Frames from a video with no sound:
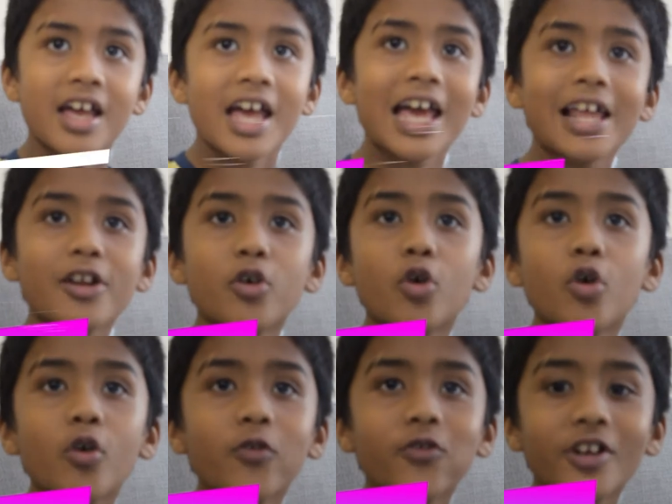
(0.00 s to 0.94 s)

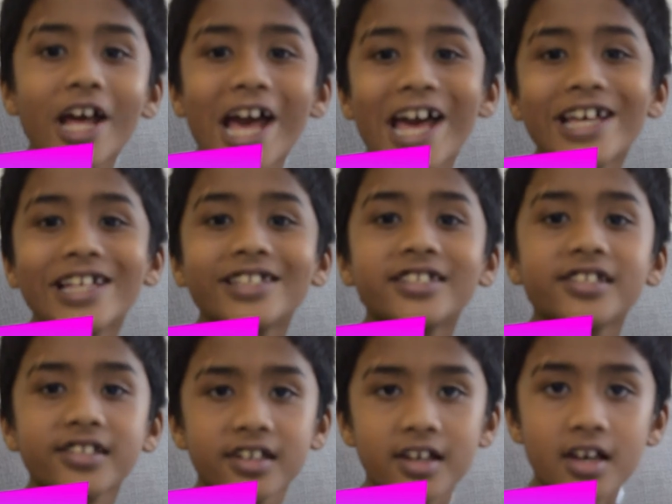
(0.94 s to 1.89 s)
Hello
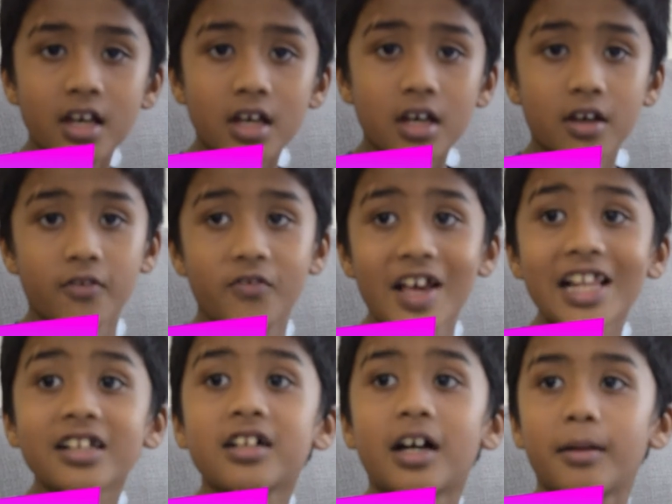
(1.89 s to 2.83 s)
friends,
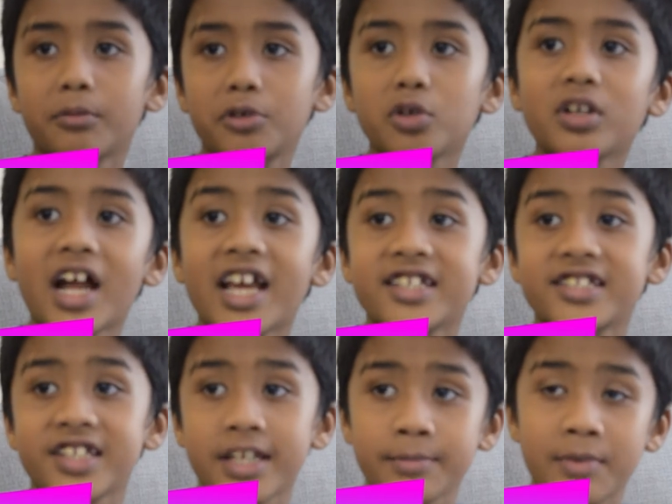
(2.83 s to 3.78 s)
welcome to
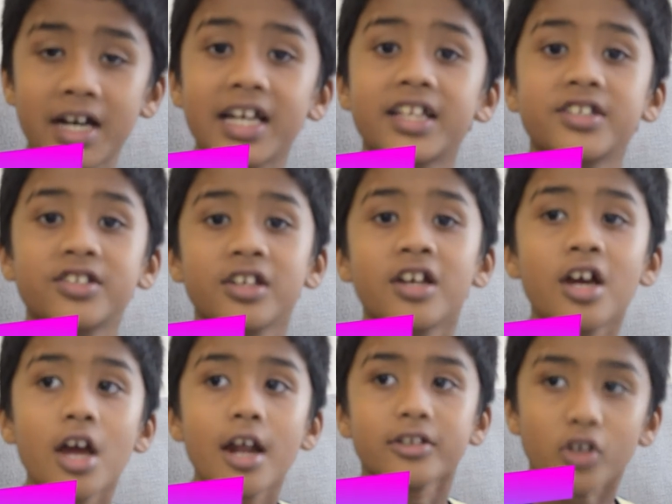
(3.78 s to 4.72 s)
Rising Minds.
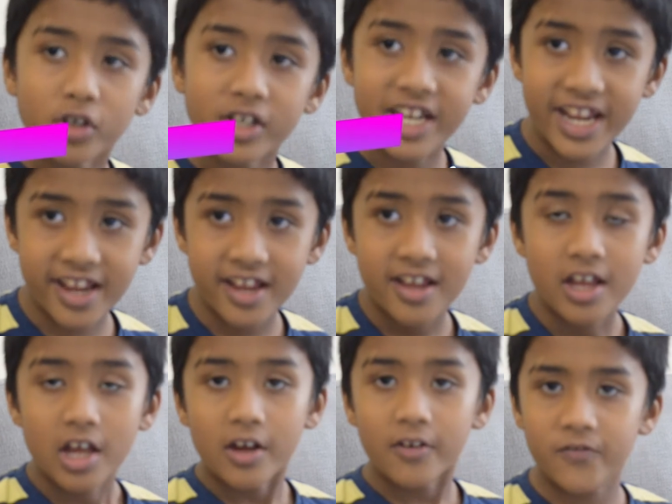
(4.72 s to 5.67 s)
Today
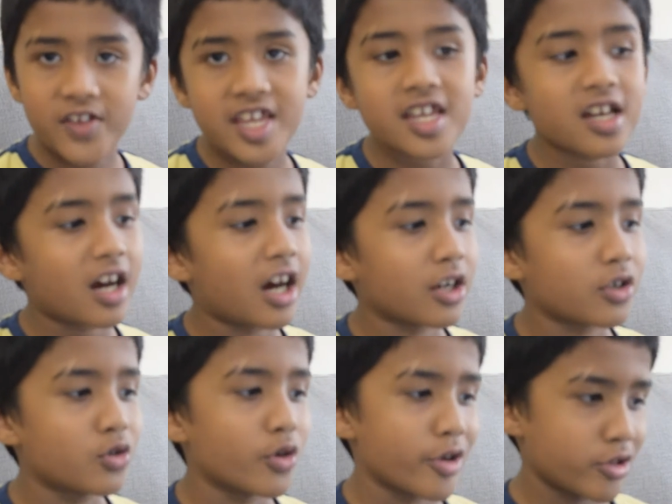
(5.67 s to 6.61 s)
we
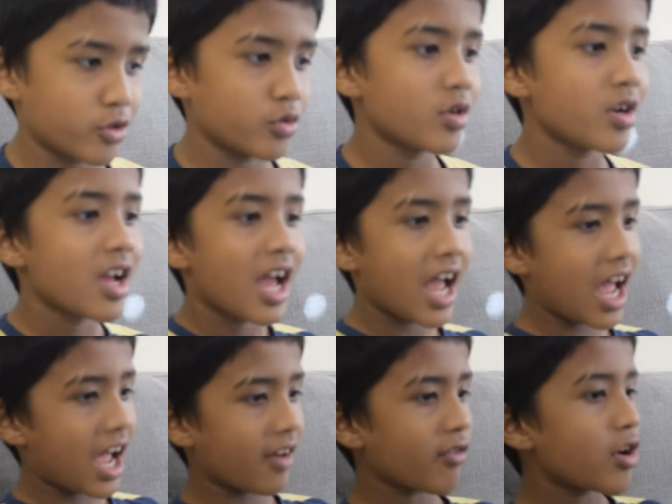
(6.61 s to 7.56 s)
are going to
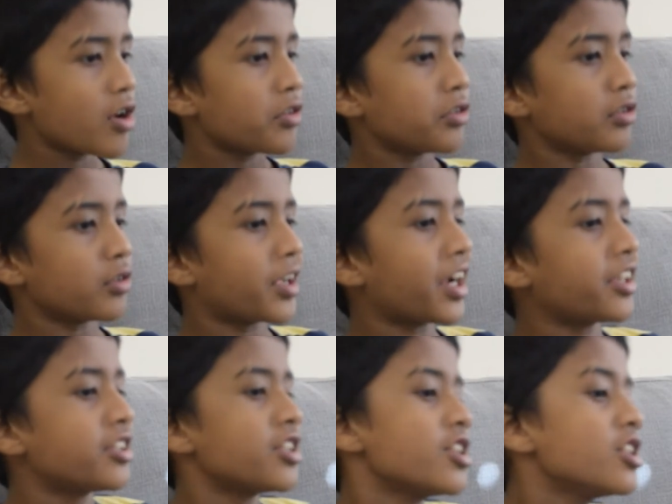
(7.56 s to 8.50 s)
have a look
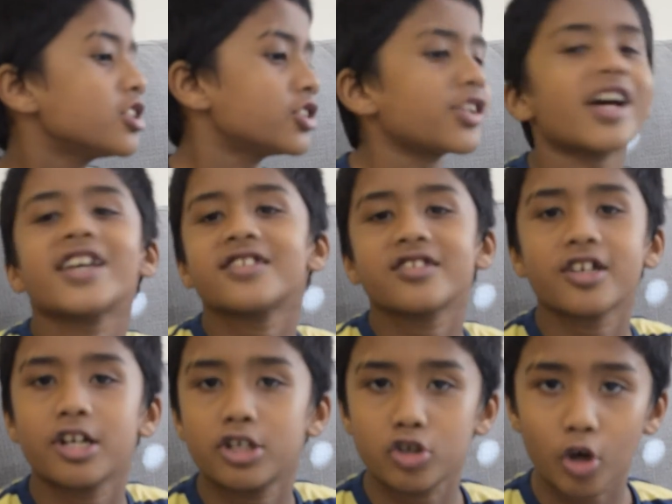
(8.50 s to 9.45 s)
at
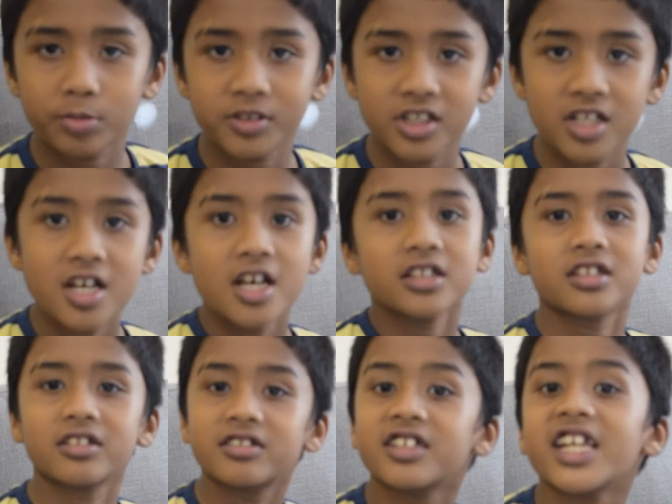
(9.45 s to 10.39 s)
Triceratops,
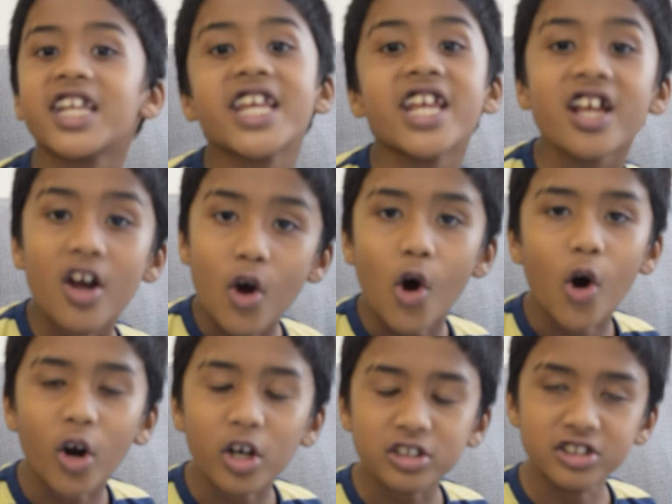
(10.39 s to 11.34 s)
the
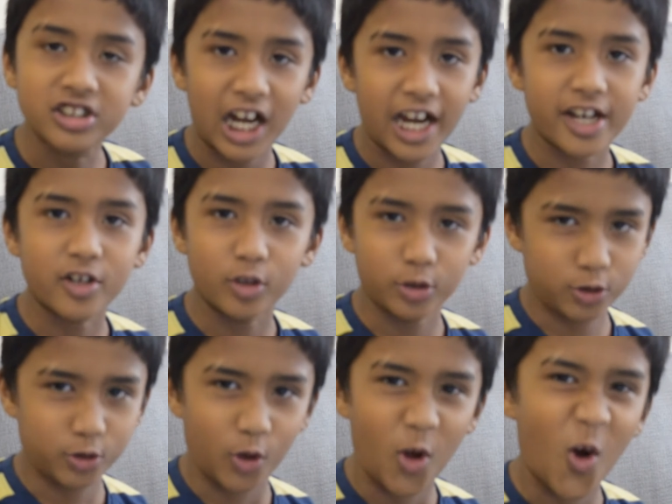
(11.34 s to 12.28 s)
three-horned
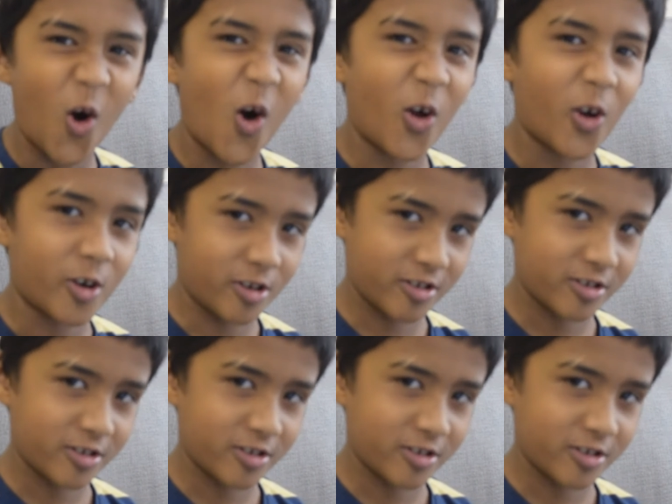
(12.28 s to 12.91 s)
dinosaur.